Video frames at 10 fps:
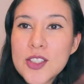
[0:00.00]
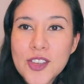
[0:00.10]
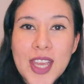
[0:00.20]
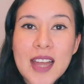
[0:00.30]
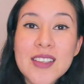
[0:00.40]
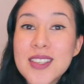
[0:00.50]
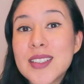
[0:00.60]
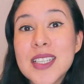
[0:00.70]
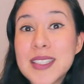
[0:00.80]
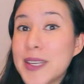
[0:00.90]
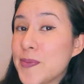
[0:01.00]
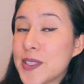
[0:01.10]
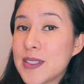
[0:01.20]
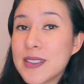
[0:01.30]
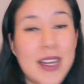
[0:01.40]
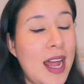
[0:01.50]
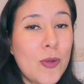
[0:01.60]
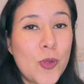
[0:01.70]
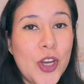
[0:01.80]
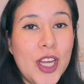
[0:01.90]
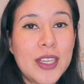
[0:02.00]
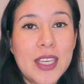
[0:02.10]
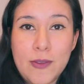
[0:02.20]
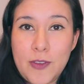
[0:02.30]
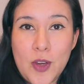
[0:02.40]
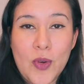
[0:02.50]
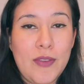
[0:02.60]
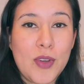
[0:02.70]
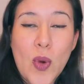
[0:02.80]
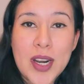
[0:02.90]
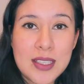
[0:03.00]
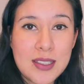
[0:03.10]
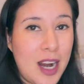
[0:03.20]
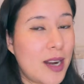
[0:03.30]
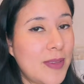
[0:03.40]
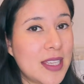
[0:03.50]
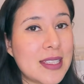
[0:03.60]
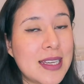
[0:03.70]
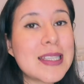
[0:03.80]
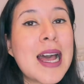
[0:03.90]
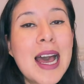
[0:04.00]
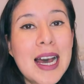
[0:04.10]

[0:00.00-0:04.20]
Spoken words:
So yeah, these are the tips that I would give you if you want to start a business.